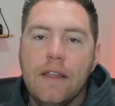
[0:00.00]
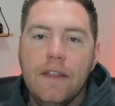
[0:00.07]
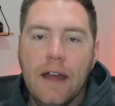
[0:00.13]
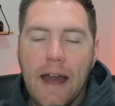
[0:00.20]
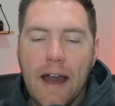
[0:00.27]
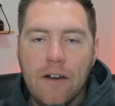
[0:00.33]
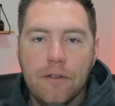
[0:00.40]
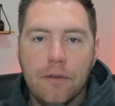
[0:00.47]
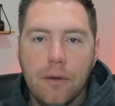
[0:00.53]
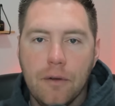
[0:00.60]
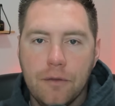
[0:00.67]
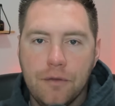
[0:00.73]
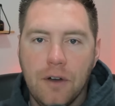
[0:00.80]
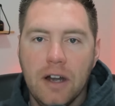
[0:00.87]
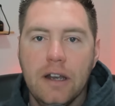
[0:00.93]
that have
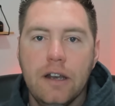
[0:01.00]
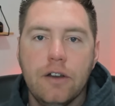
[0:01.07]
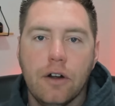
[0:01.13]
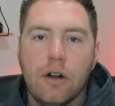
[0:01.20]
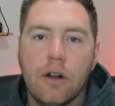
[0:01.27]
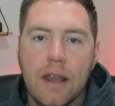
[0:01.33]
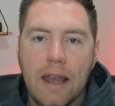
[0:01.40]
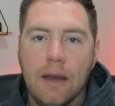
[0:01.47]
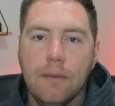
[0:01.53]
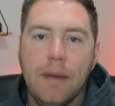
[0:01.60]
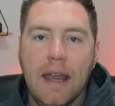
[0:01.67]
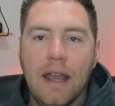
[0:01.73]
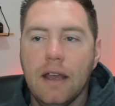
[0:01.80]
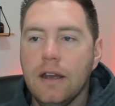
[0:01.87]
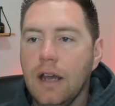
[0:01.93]
funded her
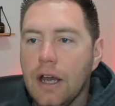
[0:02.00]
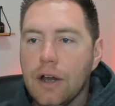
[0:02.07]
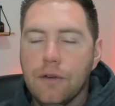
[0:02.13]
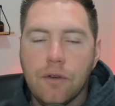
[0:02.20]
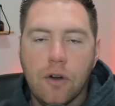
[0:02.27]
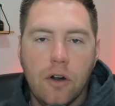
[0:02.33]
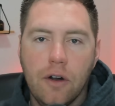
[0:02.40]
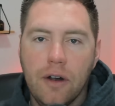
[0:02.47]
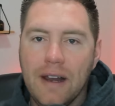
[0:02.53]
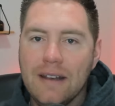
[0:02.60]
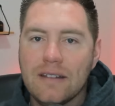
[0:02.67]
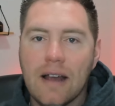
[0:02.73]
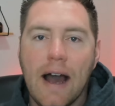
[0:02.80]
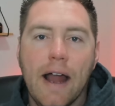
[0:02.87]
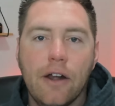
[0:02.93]
campaign for her
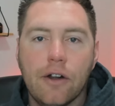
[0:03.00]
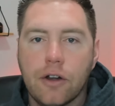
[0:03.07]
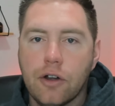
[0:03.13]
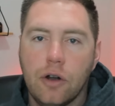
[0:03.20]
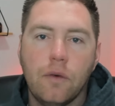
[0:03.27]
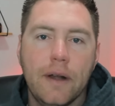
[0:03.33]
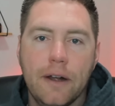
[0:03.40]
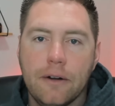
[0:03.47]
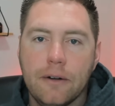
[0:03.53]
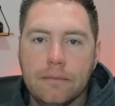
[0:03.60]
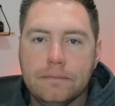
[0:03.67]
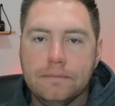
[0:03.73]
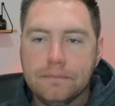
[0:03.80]
entire career.